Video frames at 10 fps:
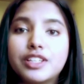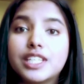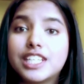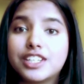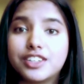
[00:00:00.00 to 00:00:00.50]

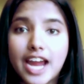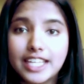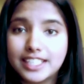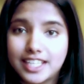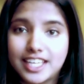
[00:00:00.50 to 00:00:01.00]
barely hear
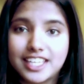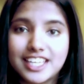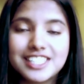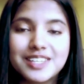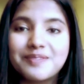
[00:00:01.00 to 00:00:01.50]
anything.
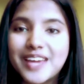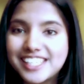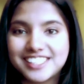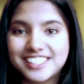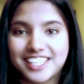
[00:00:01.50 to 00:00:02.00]
It's
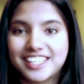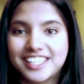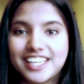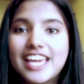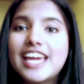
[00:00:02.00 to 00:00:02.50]
amazing.
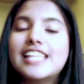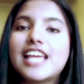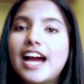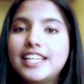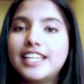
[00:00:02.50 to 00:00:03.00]

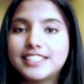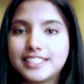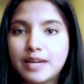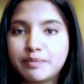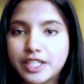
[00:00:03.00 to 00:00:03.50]
Its highest
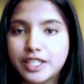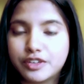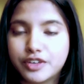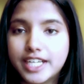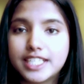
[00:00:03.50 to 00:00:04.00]
sampling
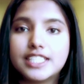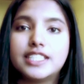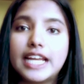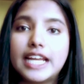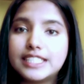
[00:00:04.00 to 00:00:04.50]
rate is
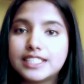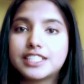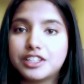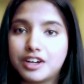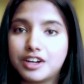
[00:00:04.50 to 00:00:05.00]
96
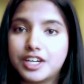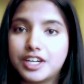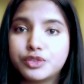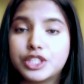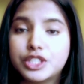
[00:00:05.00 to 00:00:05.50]

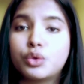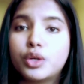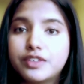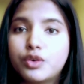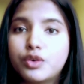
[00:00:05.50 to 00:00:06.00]
kilohertz with a
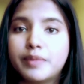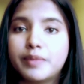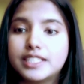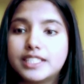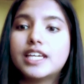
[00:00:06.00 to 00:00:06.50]

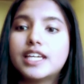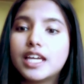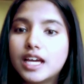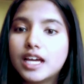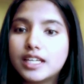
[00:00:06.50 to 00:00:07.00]
24-bit
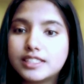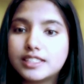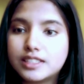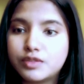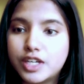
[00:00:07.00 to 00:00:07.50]

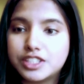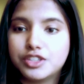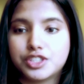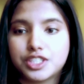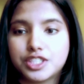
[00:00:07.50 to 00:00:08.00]

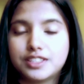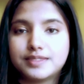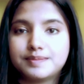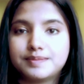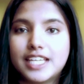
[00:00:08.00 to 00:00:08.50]
resolution.
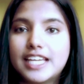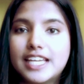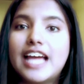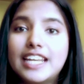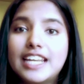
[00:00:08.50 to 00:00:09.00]

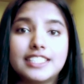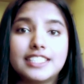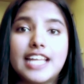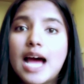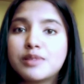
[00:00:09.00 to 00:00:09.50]
That is an
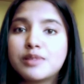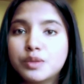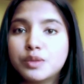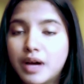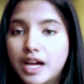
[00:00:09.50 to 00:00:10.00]
absolute
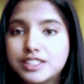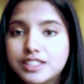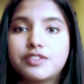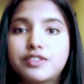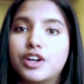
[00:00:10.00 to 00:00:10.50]
must
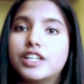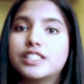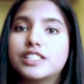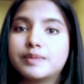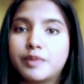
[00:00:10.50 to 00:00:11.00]
for
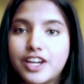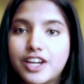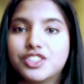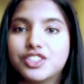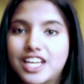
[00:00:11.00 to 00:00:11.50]

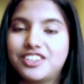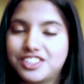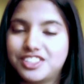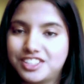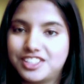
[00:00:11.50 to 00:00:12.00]
professional sound
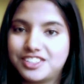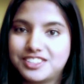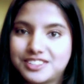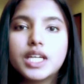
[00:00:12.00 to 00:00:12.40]
engineers.